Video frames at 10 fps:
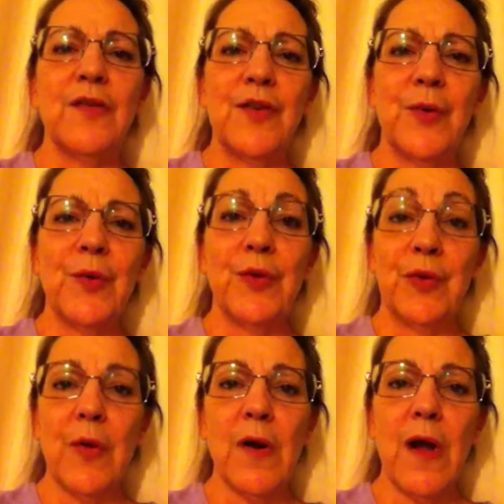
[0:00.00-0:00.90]
to
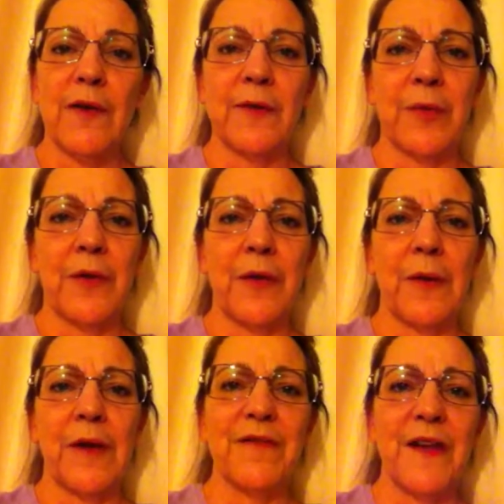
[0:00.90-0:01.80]
your
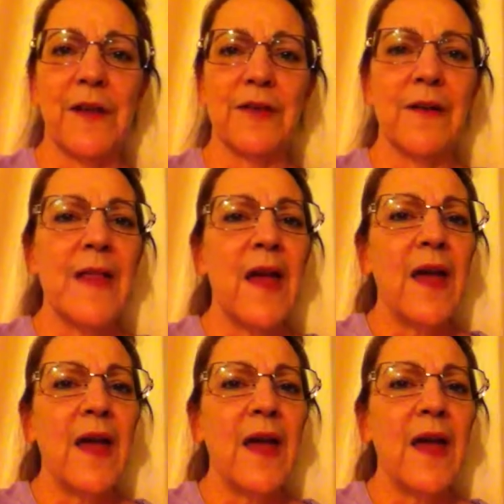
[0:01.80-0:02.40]
entrepreneurial venture,